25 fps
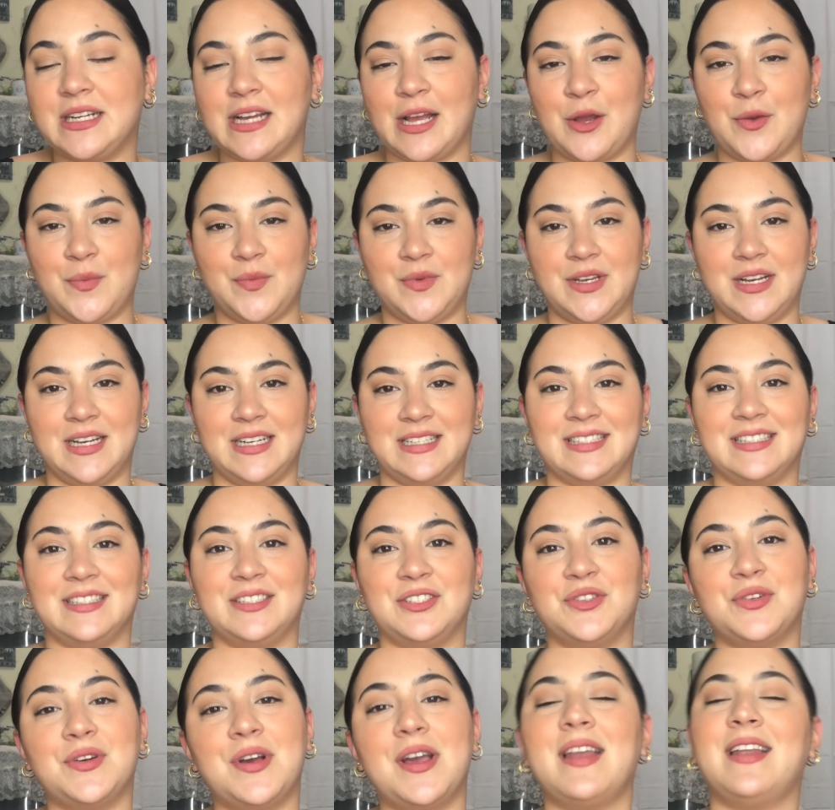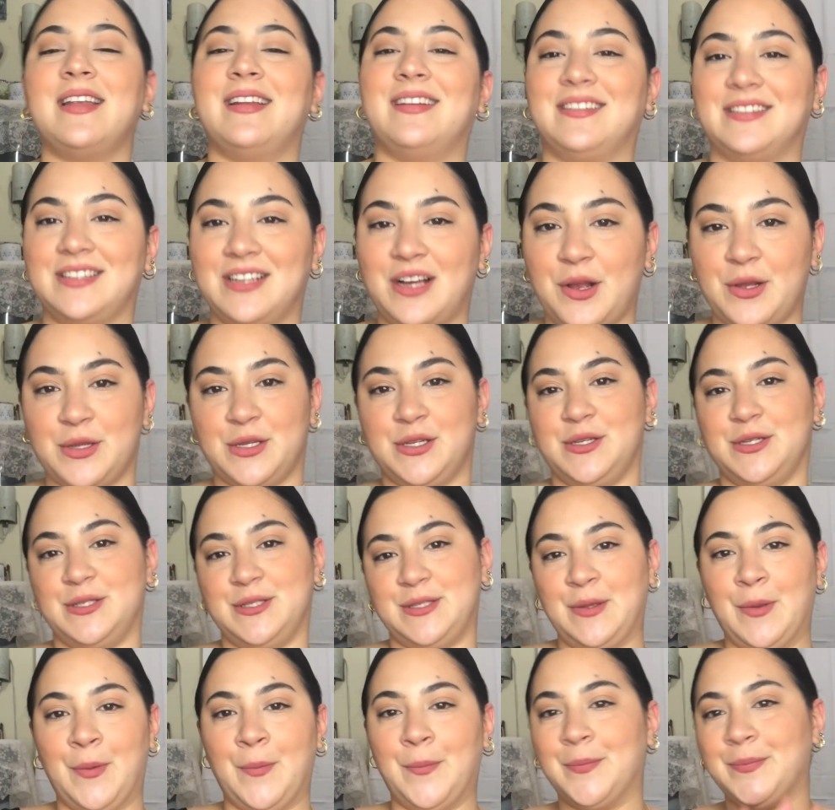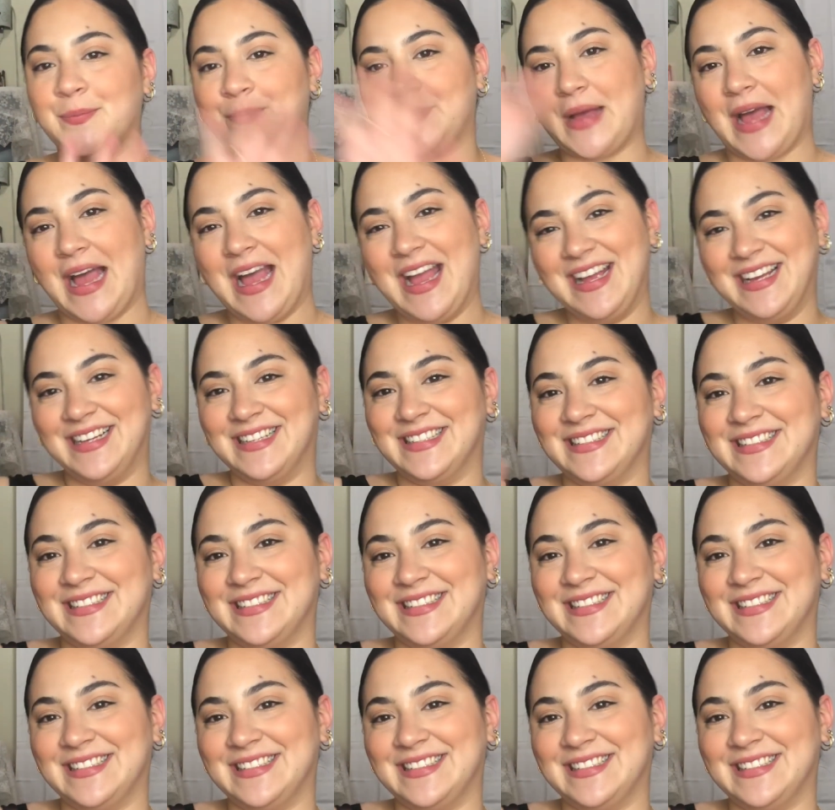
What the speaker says: I hope you guys enjoyed and I'll talk to you soon. Bye!